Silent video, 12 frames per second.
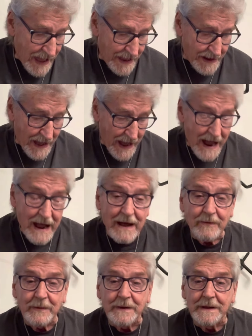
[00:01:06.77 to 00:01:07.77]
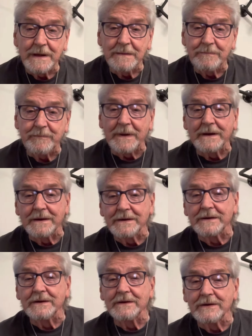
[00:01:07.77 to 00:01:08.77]
And I
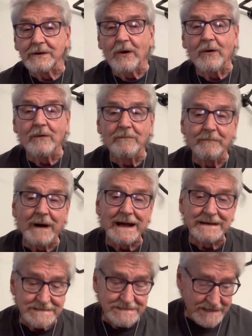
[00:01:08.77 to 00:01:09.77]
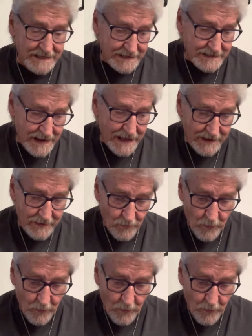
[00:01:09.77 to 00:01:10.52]
repented of my sin and